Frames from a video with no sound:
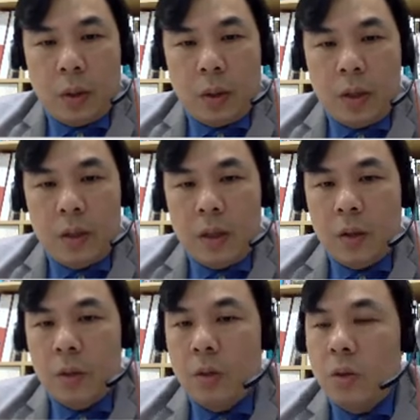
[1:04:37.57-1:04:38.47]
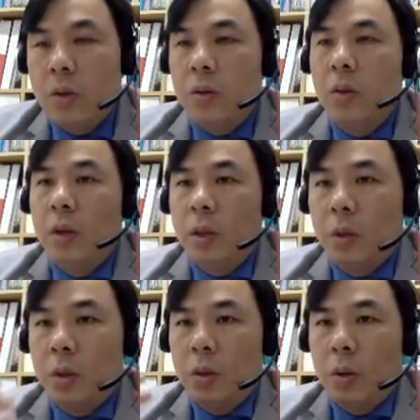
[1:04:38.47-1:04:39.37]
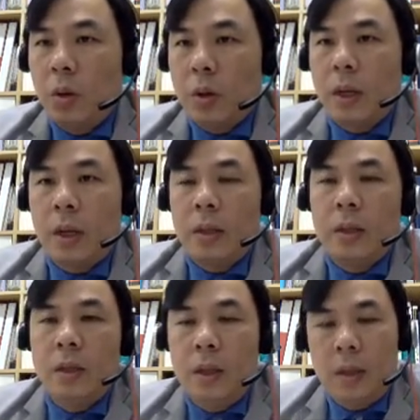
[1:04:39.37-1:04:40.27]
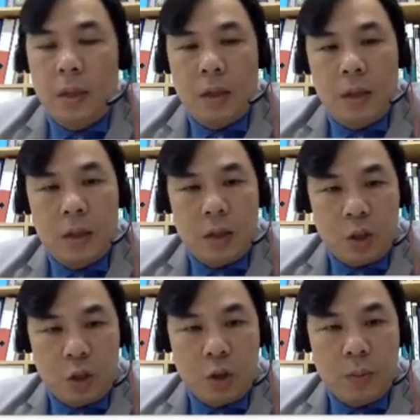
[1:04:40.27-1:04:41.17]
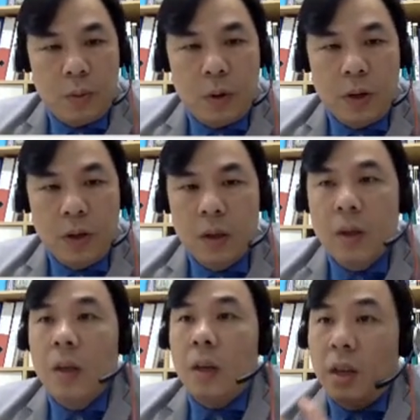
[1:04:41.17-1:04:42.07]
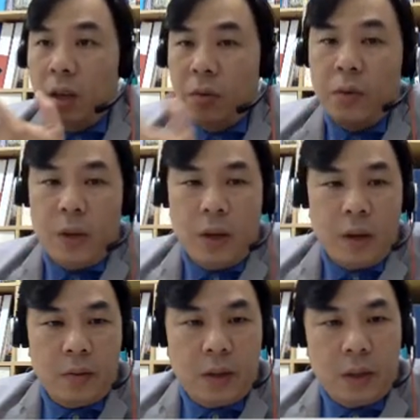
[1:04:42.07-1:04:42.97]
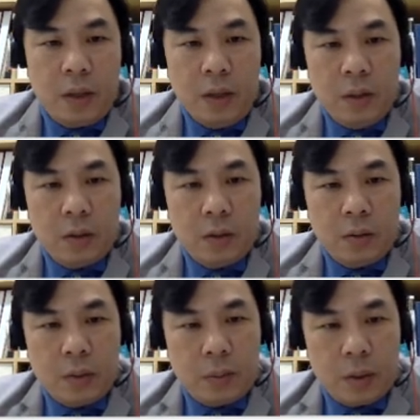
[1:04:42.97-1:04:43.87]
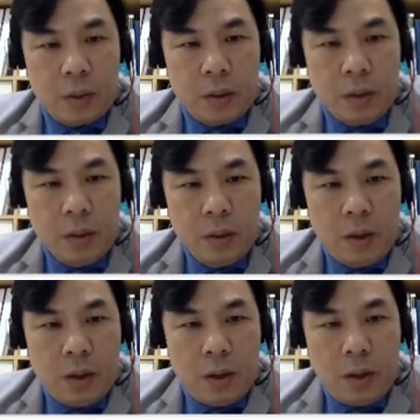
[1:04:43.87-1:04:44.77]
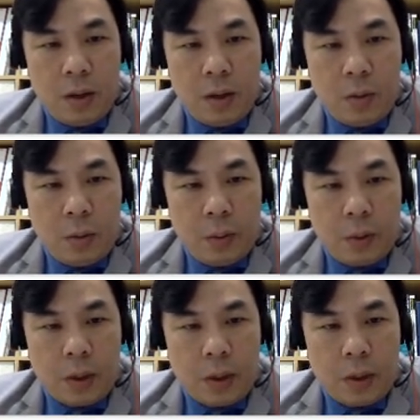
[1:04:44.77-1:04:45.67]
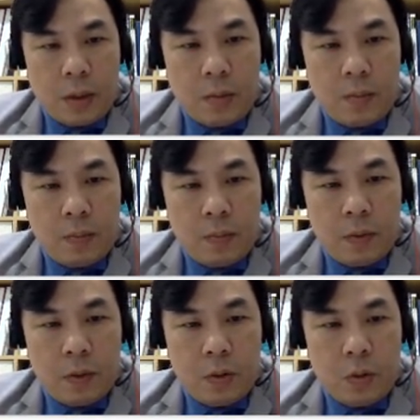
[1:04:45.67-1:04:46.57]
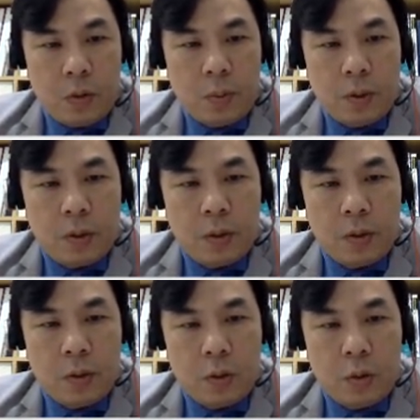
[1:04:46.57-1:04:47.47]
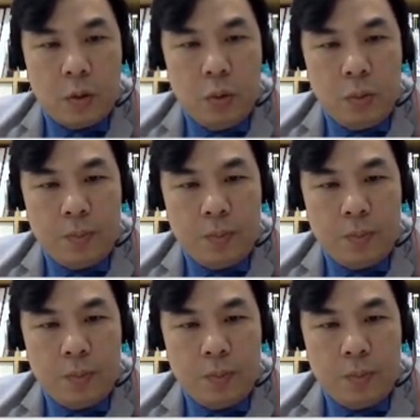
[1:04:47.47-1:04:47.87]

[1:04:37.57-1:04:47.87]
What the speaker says: this equal to 0 in order to locate the stationary point if we have any. So from here, we will get 0.02